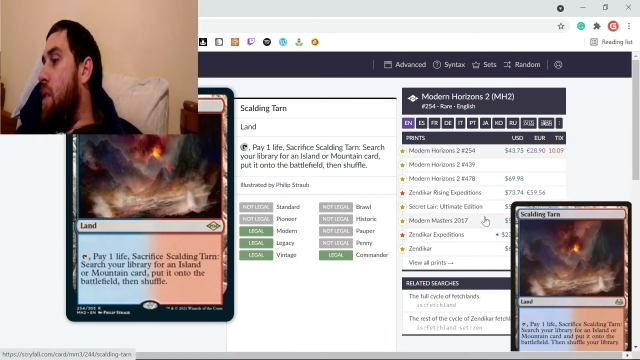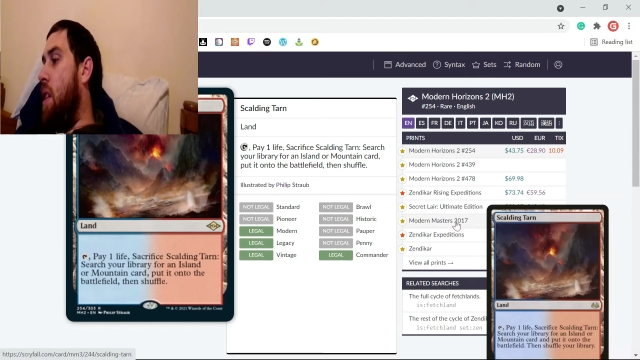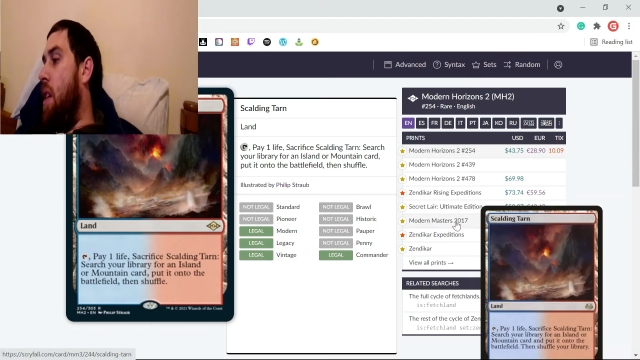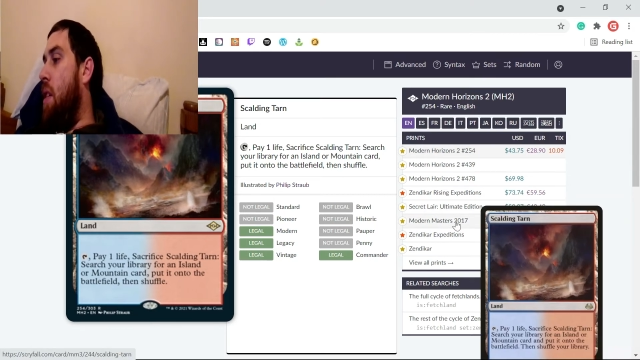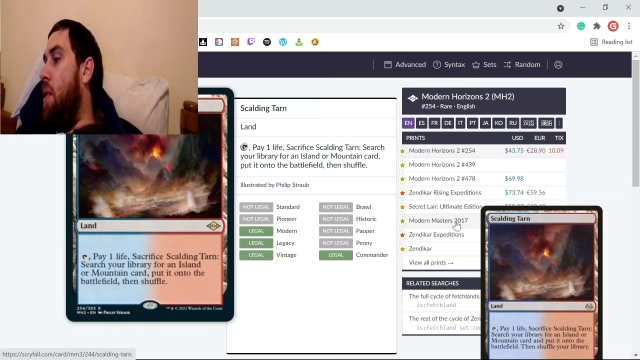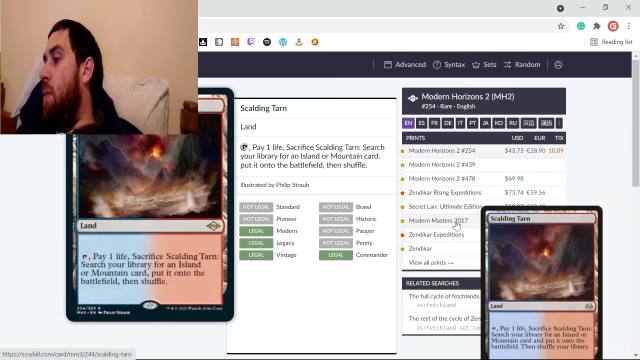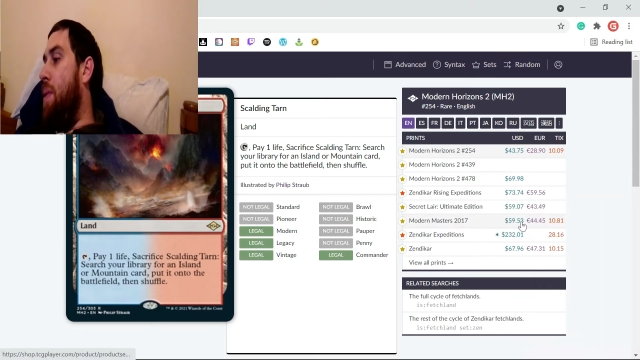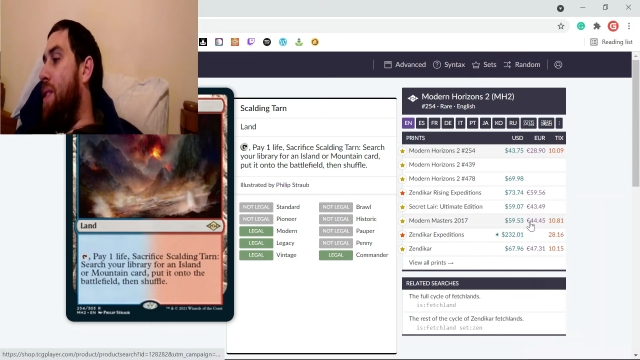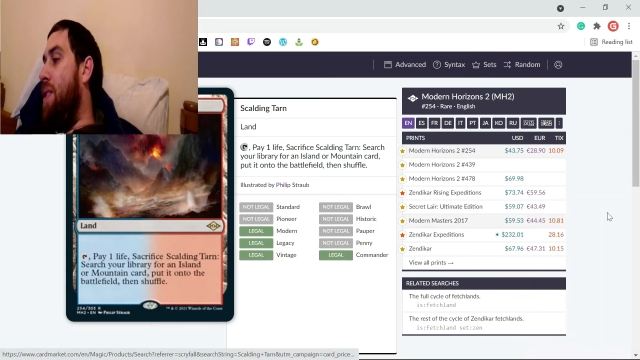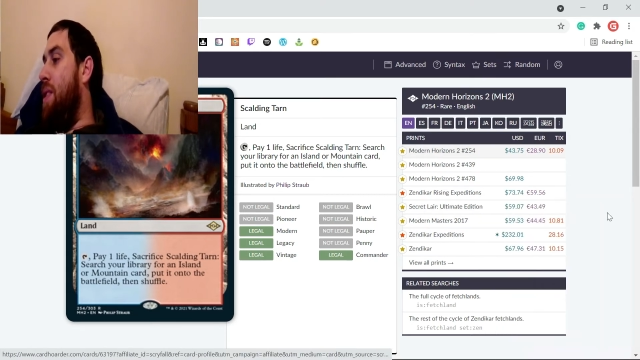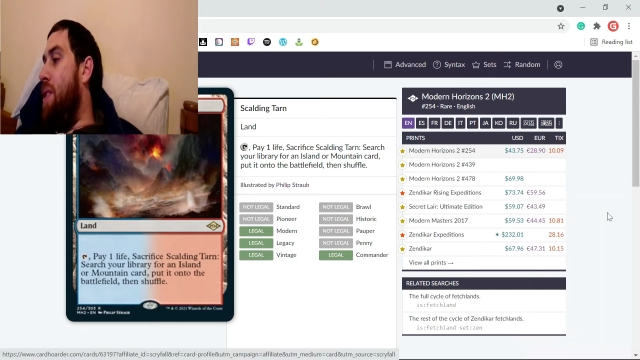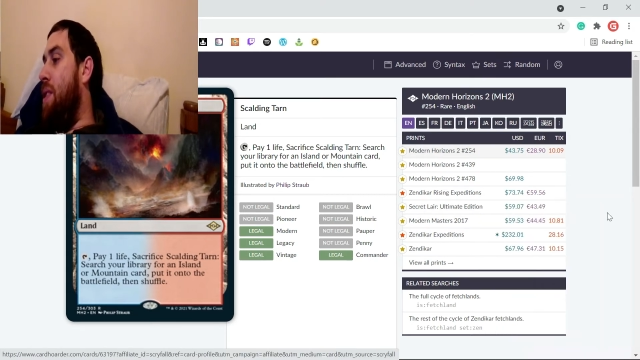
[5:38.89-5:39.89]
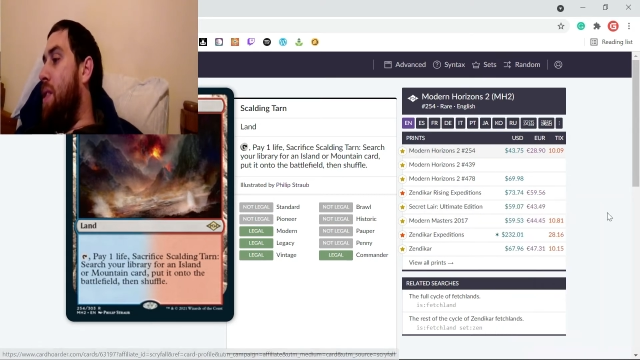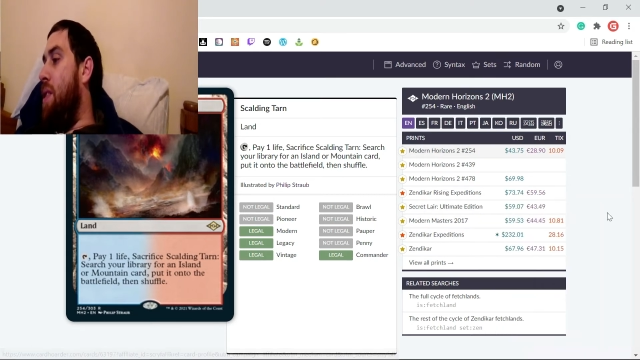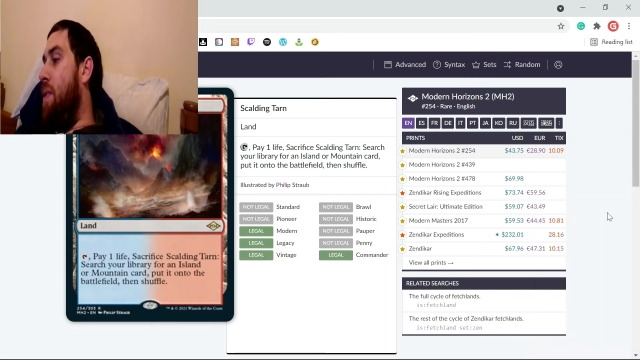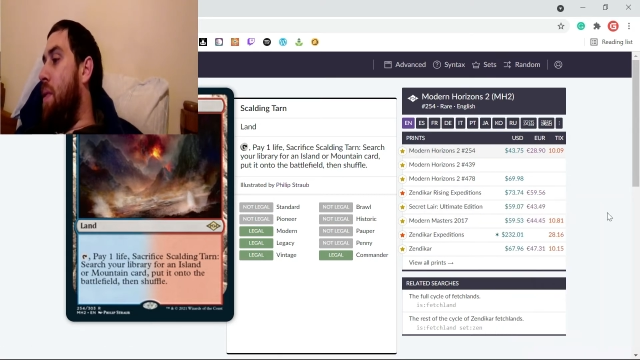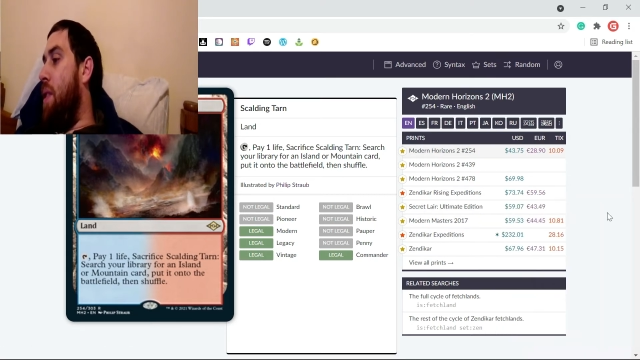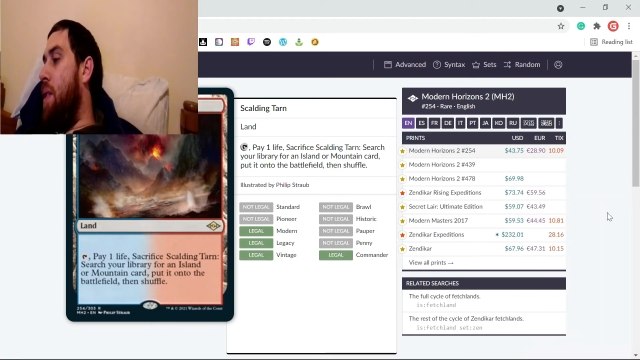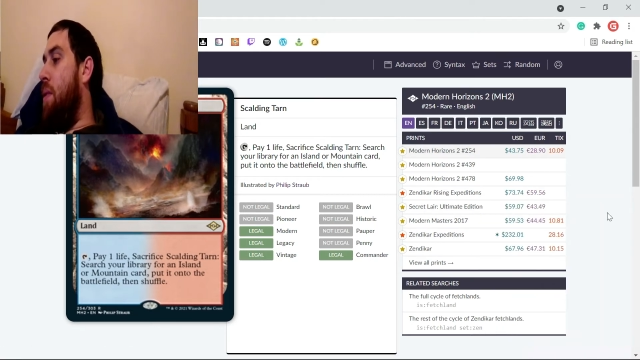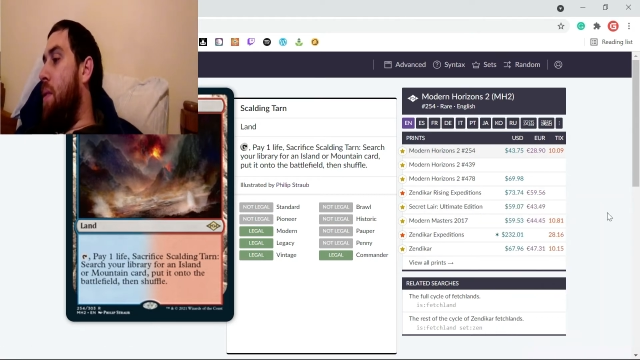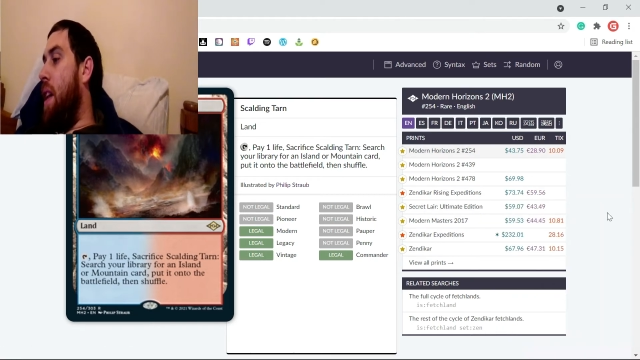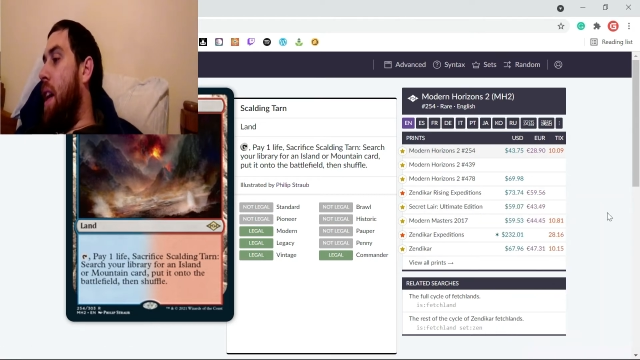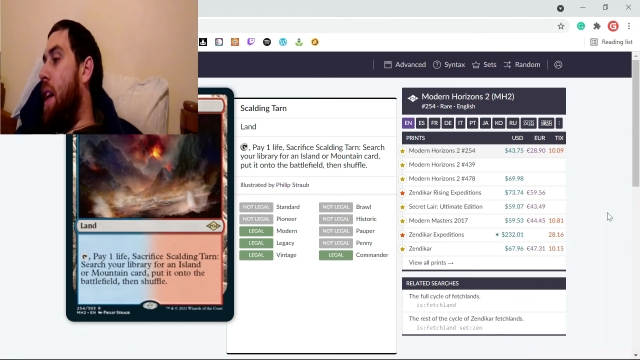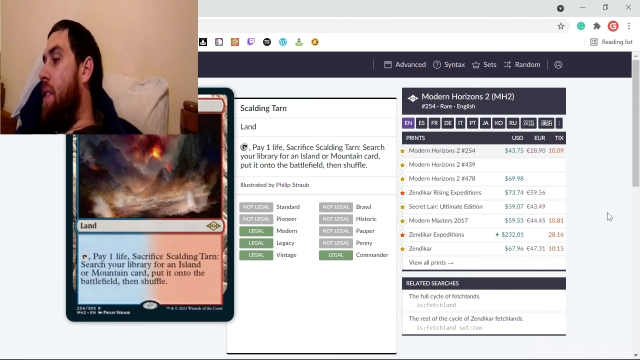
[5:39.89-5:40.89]
No, what are
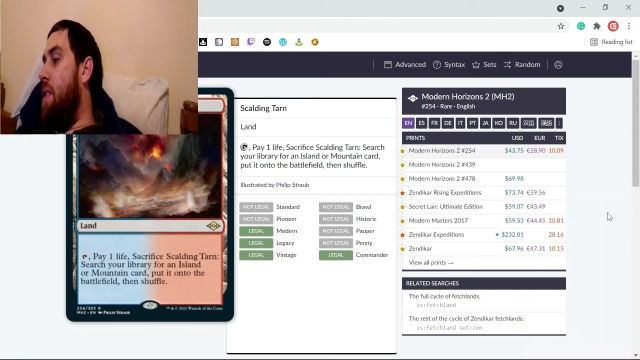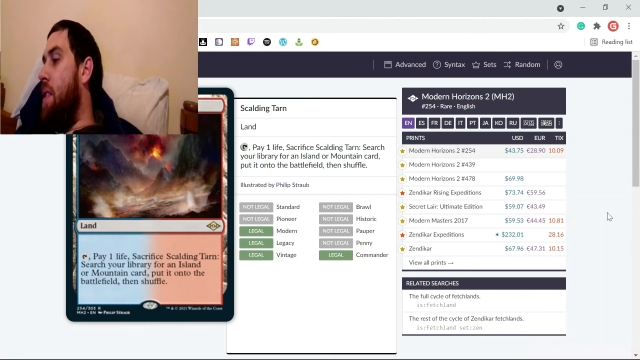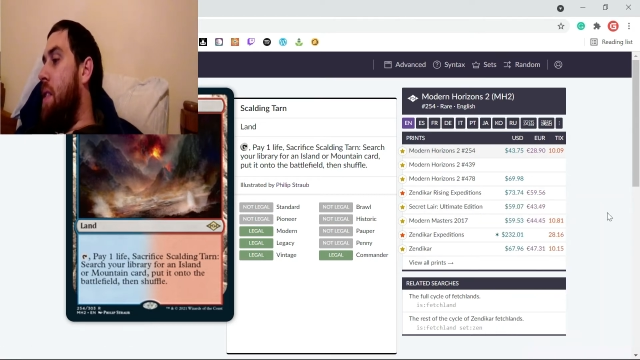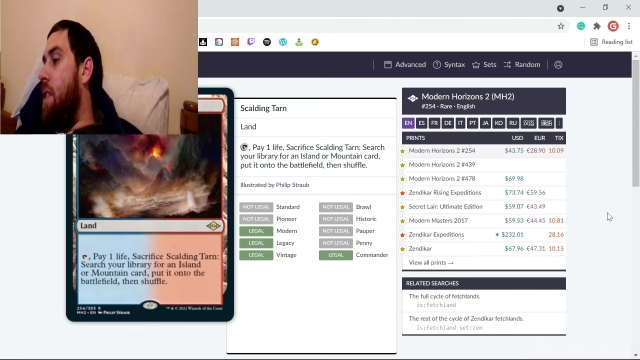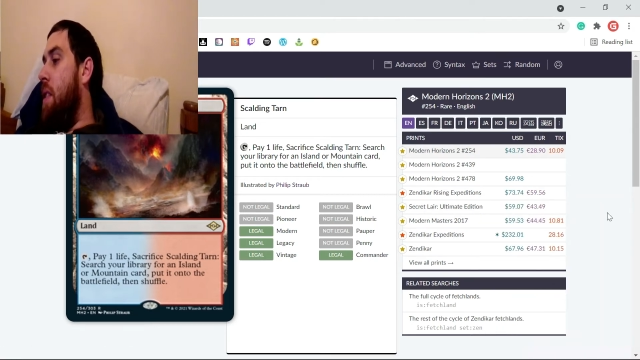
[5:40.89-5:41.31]
we at?